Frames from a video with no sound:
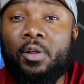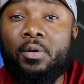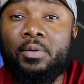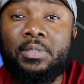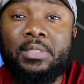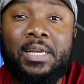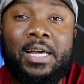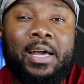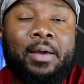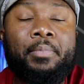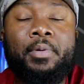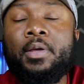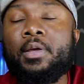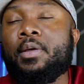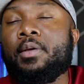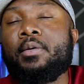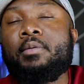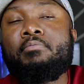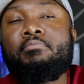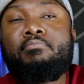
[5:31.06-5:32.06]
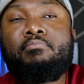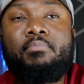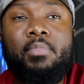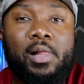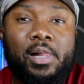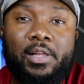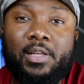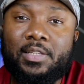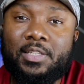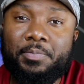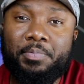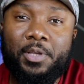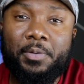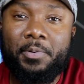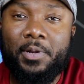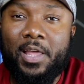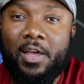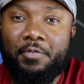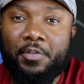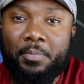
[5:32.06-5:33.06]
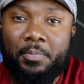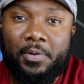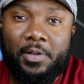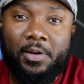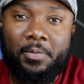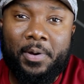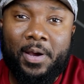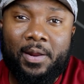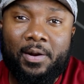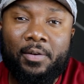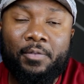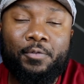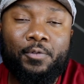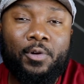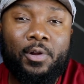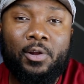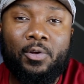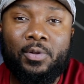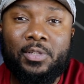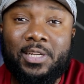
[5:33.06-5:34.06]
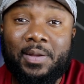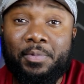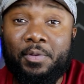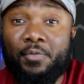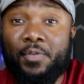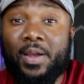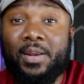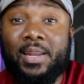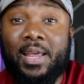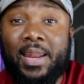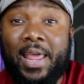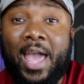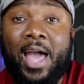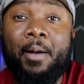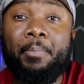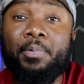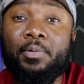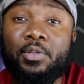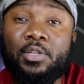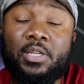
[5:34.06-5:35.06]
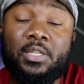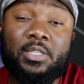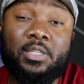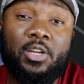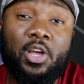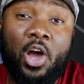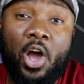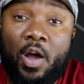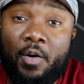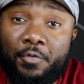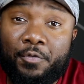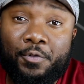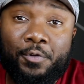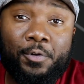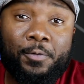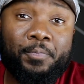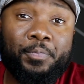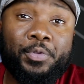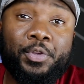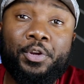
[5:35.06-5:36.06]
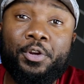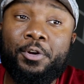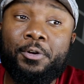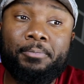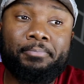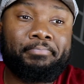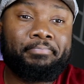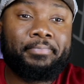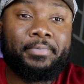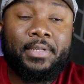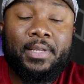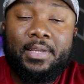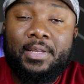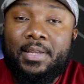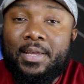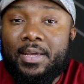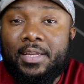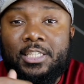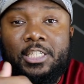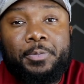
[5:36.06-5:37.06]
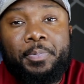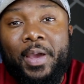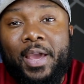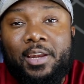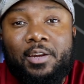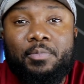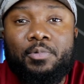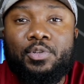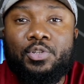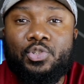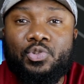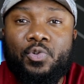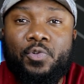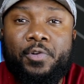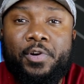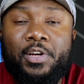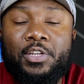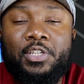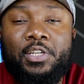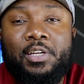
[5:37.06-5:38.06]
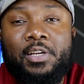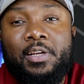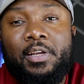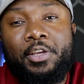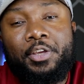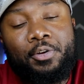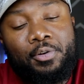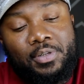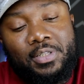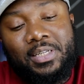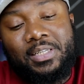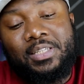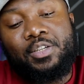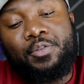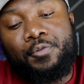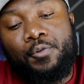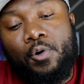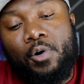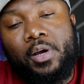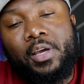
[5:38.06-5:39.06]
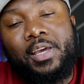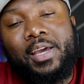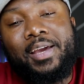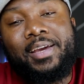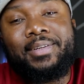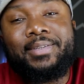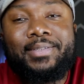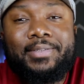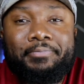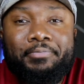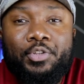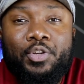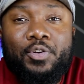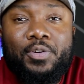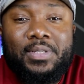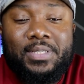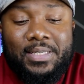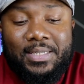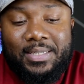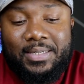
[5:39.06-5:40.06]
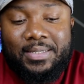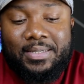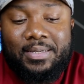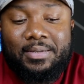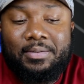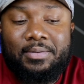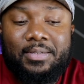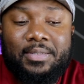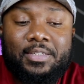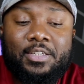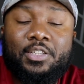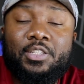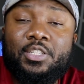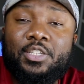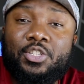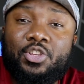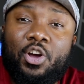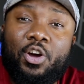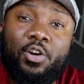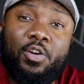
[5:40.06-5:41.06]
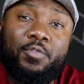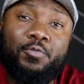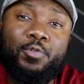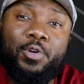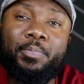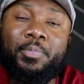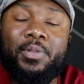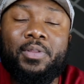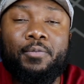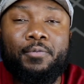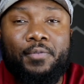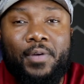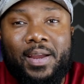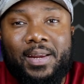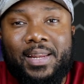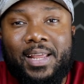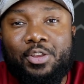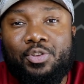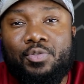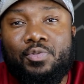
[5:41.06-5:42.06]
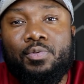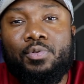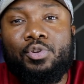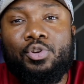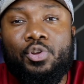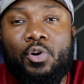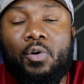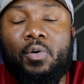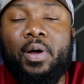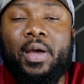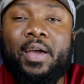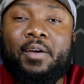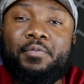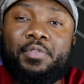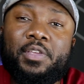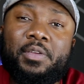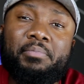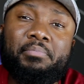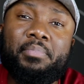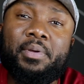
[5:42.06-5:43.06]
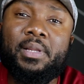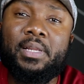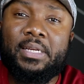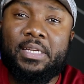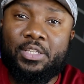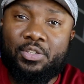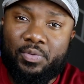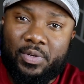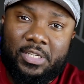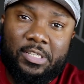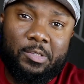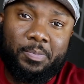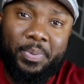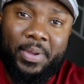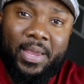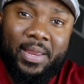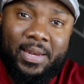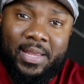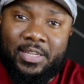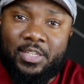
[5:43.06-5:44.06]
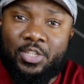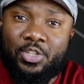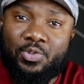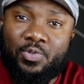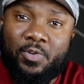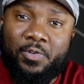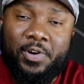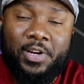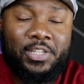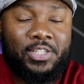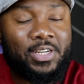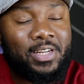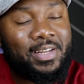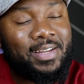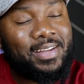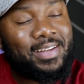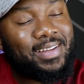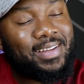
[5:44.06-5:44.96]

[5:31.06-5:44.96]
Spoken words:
a long time. Millions of people have complained about it for a long time. The fact that Apple doesn't offer, you know, expandable storage, you know, 64 gigs, you know, it's decent, it's good to start off with, but the fact that you don't have the ability to expand that storage